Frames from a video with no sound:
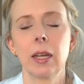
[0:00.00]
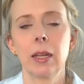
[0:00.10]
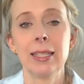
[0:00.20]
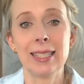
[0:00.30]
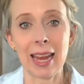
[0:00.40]

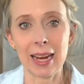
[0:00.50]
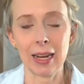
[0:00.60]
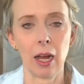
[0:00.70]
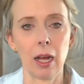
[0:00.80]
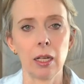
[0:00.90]

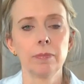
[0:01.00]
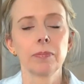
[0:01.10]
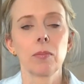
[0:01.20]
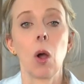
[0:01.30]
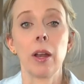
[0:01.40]
data
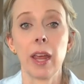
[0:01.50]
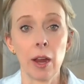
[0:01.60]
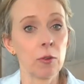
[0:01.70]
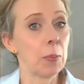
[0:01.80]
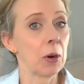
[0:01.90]
on
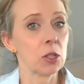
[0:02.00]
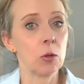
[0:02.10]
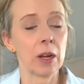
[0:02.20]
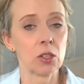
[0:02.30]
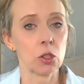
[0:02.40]
every
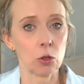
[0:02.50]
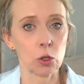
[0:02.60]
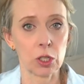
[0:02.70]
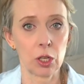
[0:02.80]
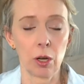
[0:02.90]
person who has a
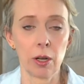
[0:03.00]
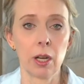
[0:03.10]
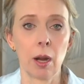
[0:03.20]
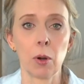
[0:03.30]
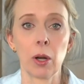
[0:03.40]
Social Security
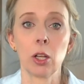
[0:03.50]
number,